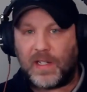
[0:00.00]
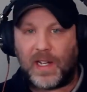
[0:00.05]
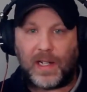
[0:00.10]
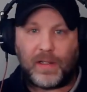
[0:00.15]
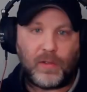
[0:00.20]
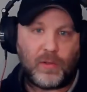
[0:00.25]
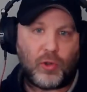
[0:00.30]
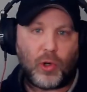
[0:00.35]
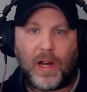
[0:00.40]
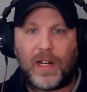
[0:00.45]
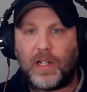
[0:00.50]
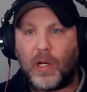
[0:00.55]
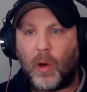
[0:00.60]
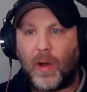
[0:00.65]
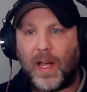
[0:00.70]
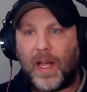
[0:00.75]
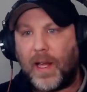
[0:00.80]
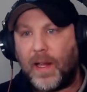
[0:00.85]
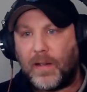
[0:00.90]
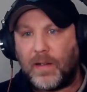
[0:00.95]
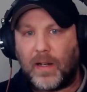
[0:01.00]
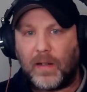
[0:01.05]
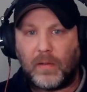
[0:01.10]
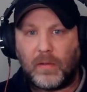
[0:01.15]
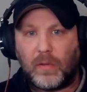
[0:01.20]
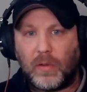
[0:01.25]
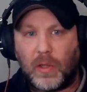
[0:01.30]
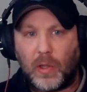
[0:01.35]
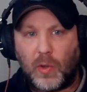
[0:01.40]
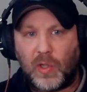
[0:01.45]
I tried to go ahead
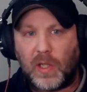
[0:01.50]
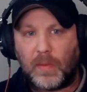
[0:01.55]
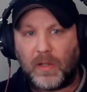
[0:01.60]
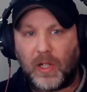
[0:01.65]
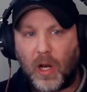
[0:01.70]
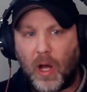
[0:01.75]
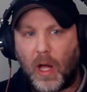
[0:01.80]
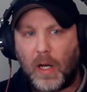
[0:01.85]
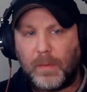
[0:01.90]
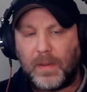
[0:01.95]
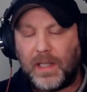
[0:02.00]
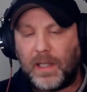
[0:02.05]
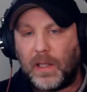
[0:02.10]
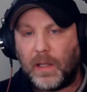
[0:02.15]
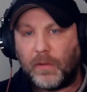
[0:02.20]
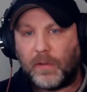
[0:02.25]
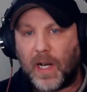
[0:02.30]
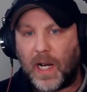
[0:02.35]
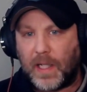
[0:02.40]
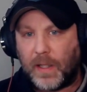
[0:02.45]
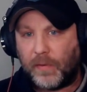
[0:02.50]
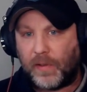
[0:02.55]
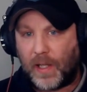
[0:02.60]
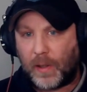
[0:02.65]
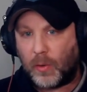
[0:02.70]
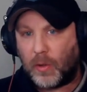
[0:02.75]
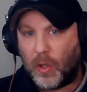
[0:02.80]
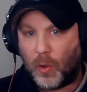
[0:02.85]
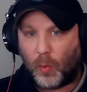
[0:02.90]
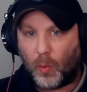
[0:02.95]
and use some economy of kind of
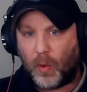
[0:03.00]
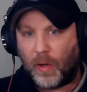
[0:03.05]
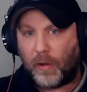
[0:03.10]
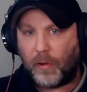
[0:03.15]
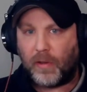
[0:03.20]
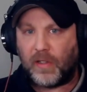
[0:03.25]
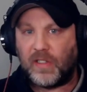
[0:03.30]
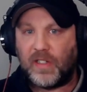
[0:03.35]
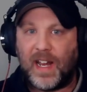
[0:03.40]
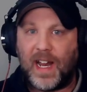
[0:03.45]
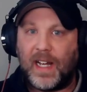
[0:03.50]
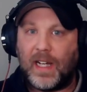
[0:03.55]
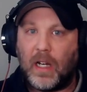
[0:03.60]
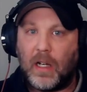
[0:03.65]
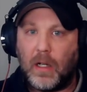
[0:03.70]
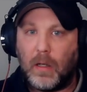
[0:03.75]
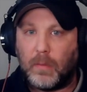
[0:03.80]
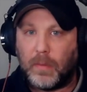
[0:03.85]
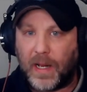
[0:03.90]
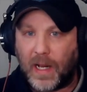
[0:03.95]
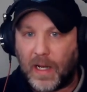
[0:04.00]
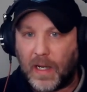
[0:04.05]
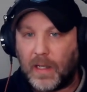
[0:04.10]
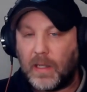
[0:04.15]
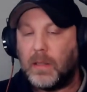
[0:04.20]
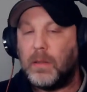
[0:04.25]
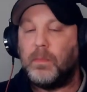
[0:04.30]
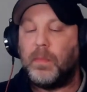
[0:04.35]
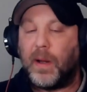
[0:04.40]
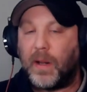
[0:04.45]
what are things that I can
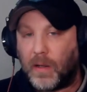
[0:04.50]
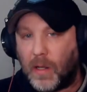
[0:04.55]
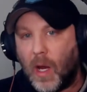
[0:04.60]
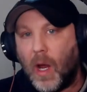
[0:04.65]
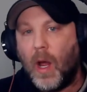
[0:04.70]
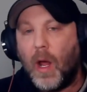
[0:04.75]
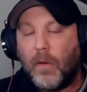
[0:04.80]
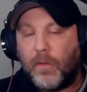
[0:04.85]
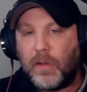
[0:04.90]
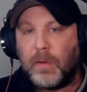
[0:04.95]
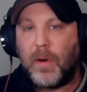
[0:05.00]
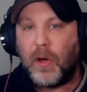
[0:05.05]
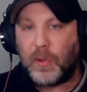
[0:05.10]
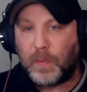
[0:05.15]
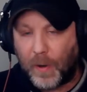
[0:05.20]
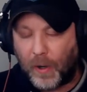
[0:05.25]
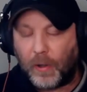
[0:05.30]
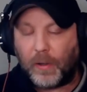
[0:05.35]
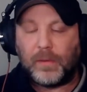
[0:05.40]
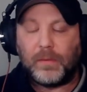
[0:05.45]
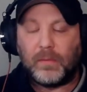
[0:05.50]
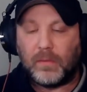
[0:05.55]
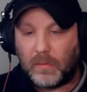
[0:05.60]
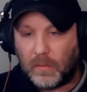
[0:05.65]
combine, but for the most part,